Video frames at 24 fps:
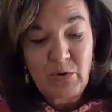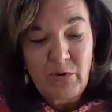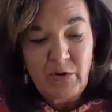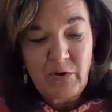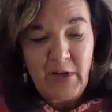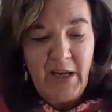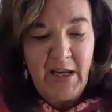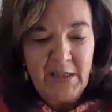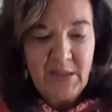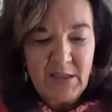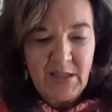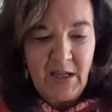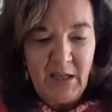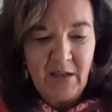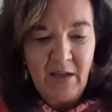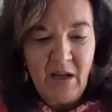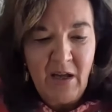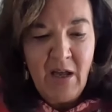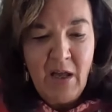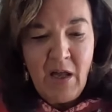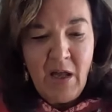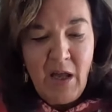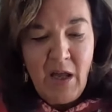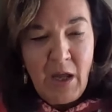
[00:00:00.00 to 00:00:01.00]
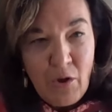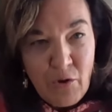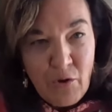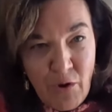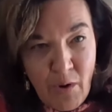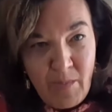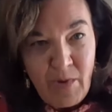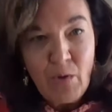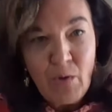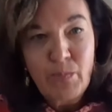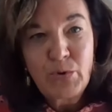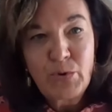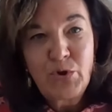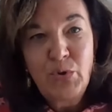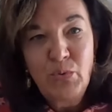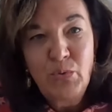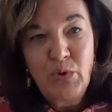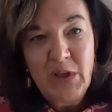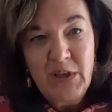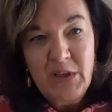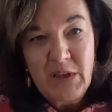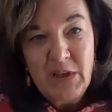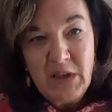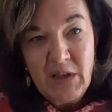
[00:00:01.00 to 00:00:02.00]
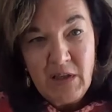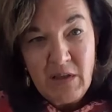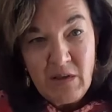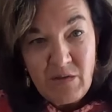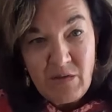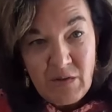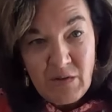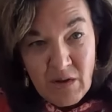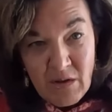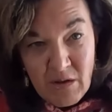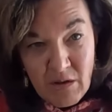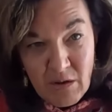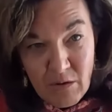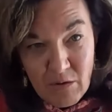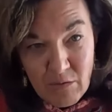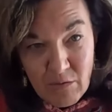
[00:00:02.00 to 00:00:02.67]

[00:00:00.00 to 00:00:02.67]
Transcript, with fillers: creating economic opportunities,